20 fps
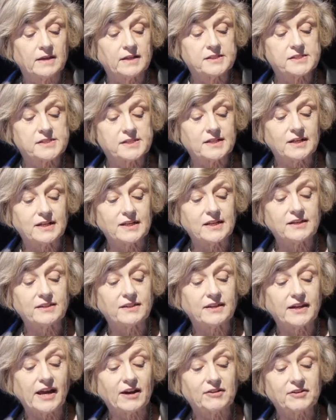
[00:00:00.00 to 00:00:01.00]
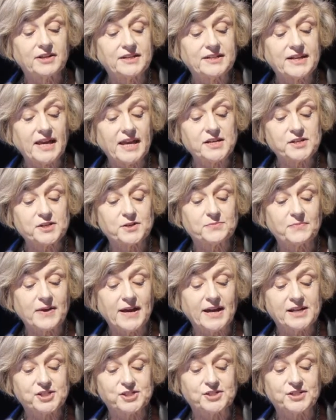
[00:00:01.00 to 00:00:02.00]
It's clear that our innate
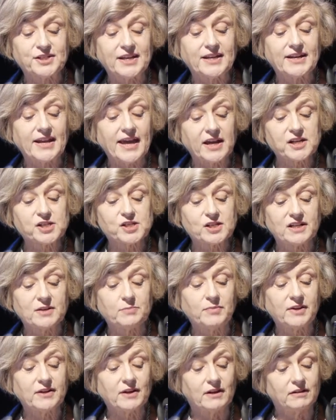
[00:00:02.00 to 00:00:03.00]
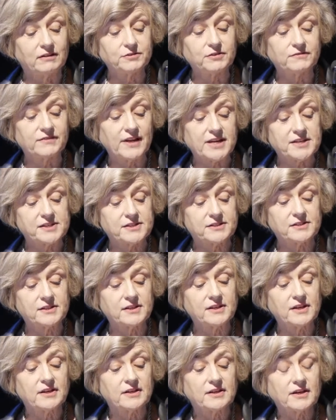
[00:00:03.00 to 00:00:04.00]
compassion can actually be cultivated
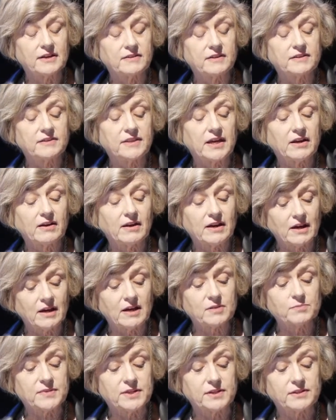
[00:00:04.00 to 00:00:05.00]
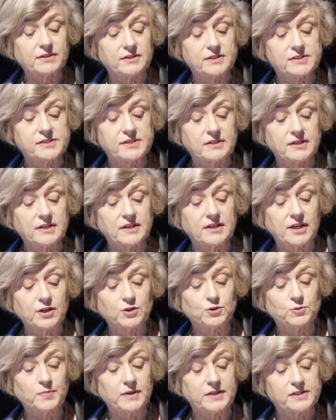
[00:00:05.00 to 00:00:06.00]
and that there are methods that can
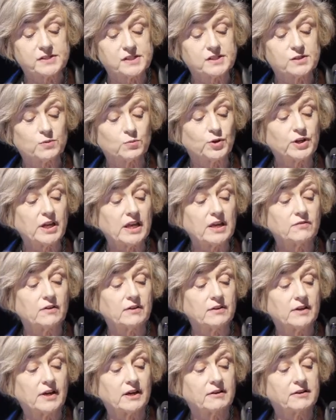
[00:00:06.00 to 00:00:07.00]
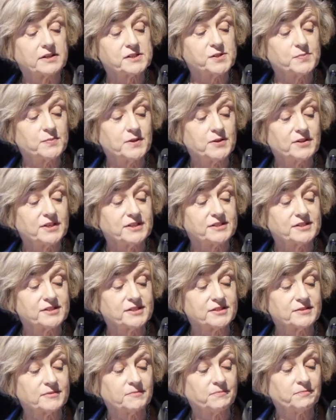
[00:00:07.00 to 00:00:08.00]
help us, whatever our
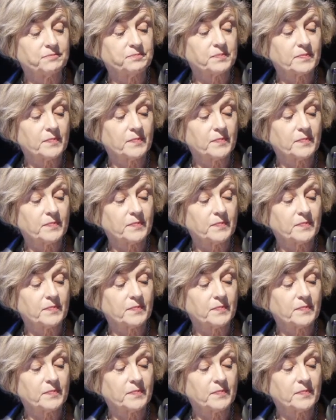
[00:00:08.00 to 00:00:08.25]
experience.